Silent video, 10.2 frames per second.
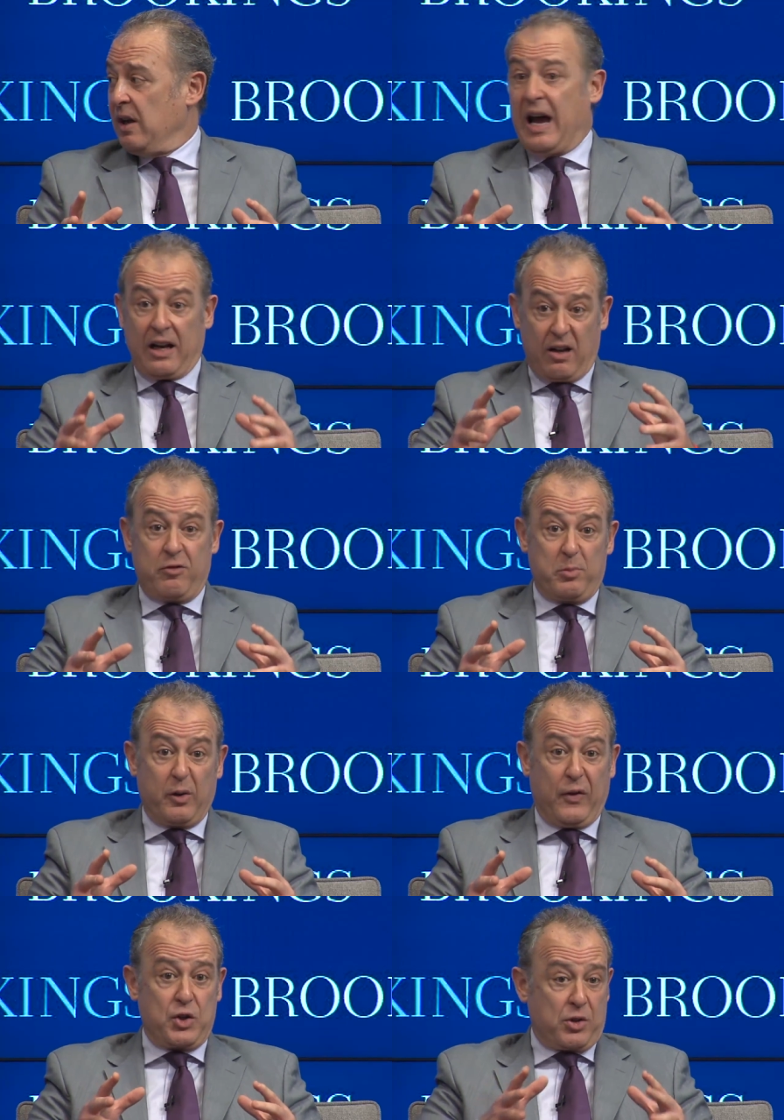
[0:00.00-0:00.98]
and government
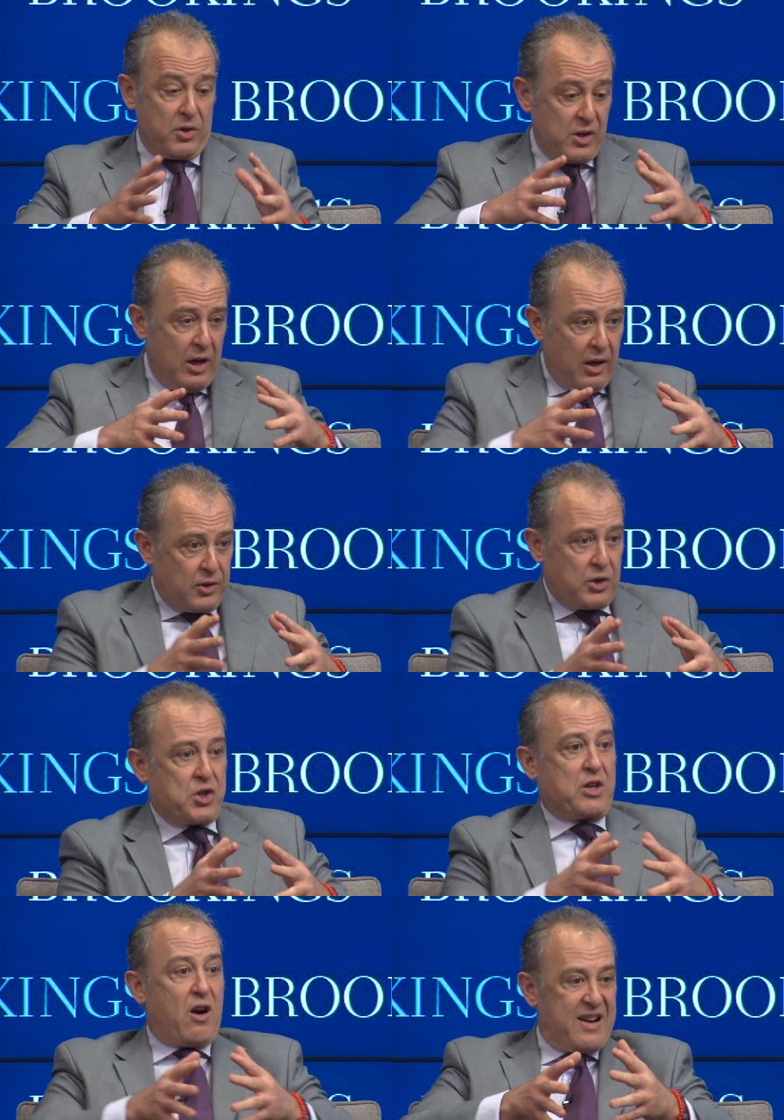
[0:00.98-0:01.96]
officials to
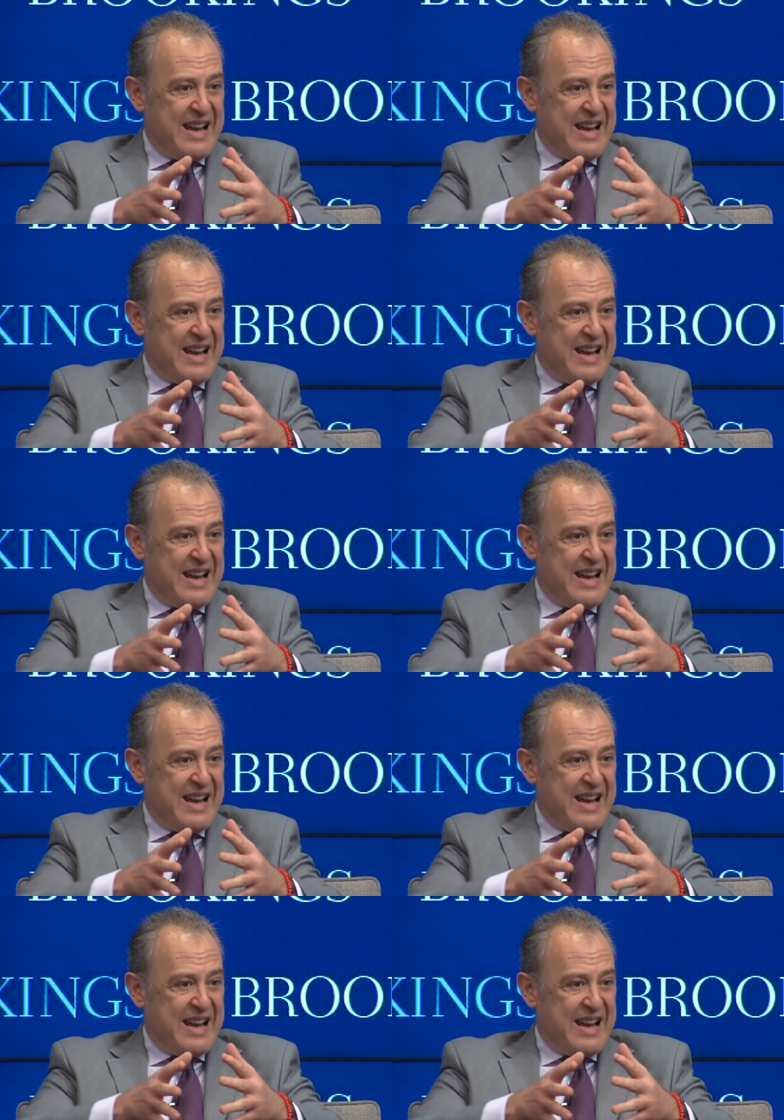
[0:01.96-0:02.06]
start